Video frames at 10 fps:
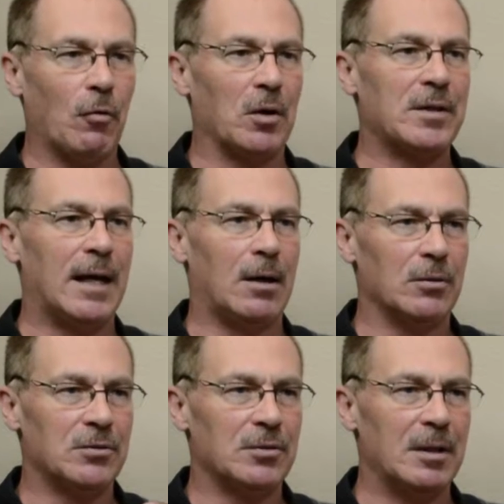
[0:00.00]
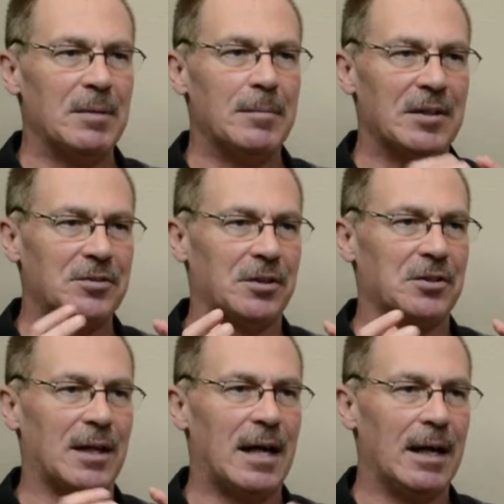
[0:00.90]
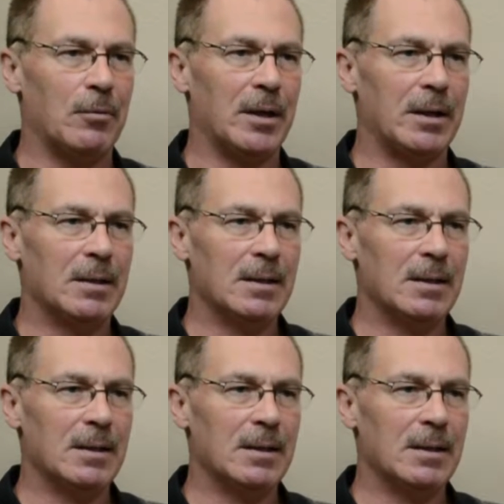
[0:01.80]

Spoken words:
4 towns and maybe a section of highway.